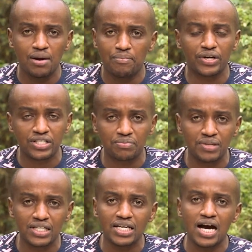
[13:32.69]
print
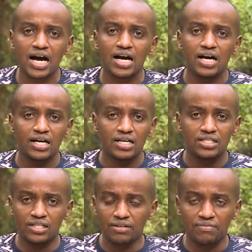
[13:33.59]
media,
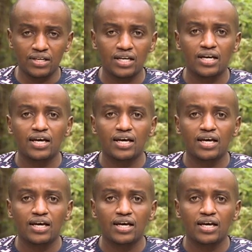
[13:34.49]
TV.